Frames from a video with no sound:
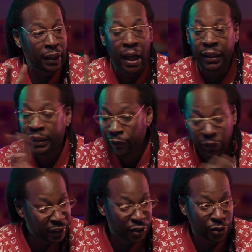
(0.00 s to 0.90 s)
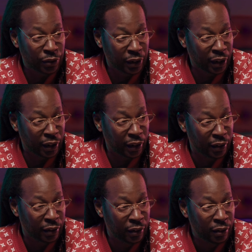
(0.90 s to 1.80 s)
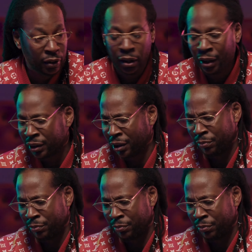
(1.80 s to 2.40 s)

and I never listened to it again. I said,